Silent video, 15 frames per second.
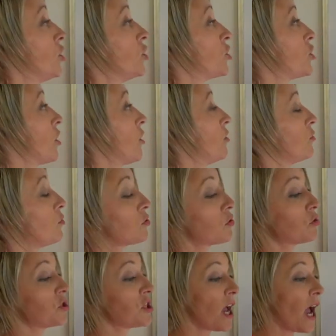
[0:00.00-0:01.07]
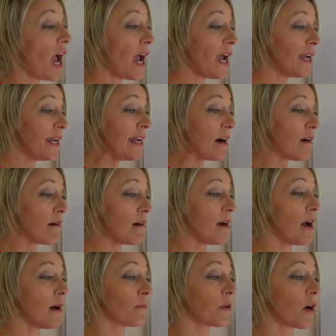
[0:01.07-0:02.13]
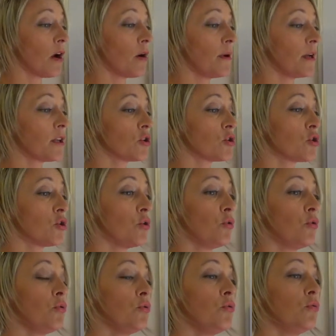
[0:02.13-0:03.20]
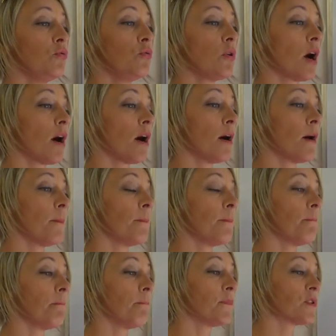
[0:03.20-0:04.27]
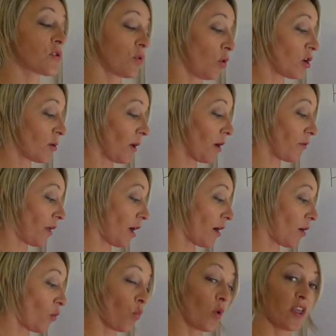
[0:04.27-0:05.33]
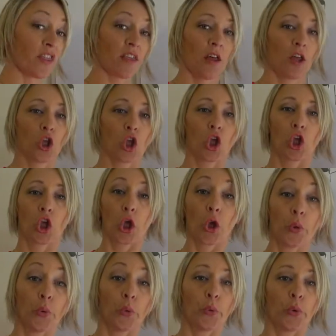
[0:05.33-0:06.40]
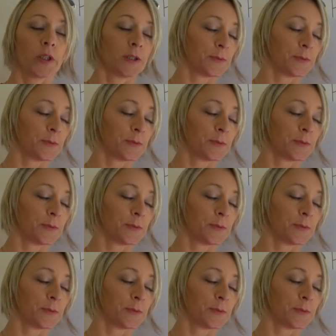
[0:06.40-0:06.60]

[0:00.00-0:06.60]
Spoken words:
So today I am going to talk about that with you.